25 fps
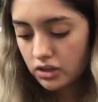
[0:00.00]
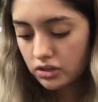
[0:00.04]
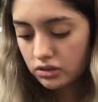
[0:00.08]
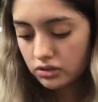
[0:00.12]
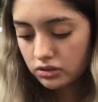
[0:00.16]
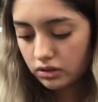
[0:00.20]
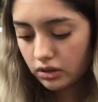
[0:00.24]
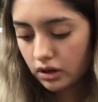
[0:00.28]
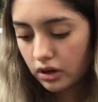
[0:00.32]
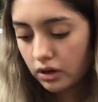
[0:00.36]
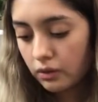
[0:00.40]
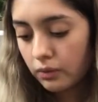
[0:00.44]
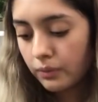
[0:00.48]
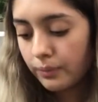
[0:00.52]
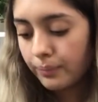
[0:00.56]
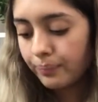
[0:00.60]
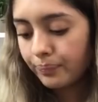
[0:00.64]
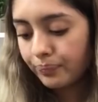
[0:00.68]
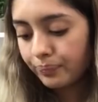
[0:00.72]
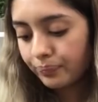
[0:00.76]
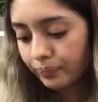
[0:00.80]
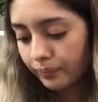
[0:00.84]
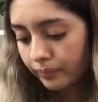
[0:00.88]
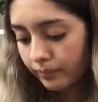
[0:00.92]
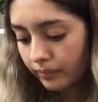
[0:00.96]
So
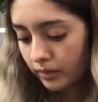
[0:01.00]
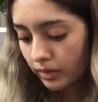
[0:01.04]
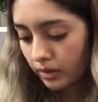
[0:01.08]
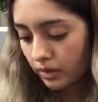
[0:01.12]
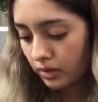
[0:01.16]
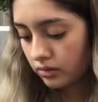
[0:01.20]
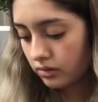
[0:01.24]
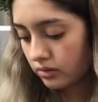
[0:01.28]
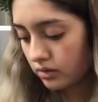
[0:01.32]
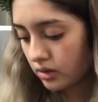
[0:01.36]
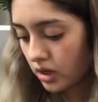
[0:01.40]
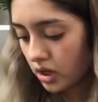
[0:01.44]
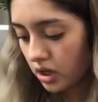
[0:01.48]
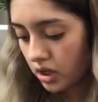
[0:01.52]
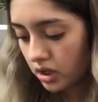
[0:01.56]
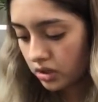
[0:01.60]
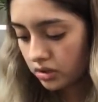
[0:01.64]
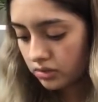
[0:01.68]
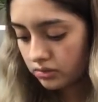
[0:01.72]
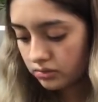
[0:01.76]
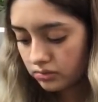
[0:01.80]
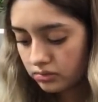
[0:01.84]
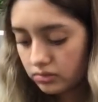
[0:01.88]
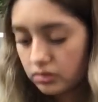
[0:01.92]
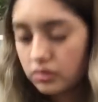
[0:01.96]

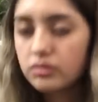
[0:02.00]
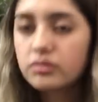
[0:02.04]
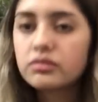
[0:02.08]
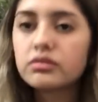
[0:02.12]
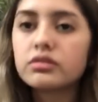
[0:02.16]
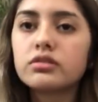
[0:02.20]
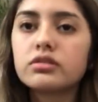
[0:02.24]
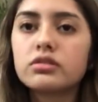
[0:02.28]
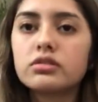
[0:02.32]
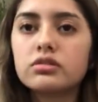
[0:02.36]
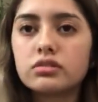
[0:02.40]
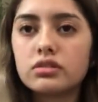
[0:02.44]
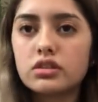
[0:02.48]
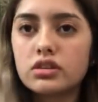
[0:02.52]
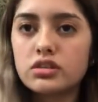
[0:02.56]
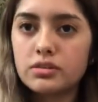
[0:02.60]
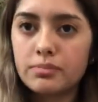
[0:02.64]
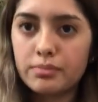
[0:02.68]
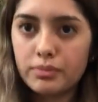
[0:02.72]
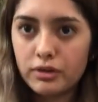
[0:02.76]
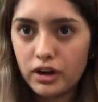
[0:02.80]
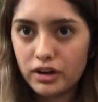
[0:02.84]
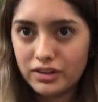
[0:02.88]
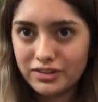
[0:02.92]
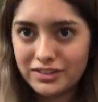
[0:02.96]
the
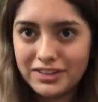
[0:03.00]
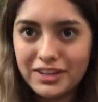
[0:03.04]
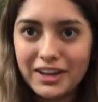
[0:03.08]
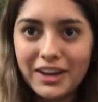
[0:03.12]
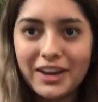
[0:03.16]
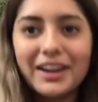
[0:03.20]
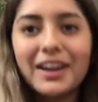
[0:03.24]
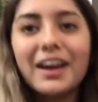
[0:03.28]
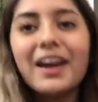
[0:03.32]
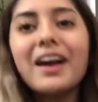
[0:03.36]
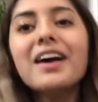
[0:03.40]
zipper got stuck.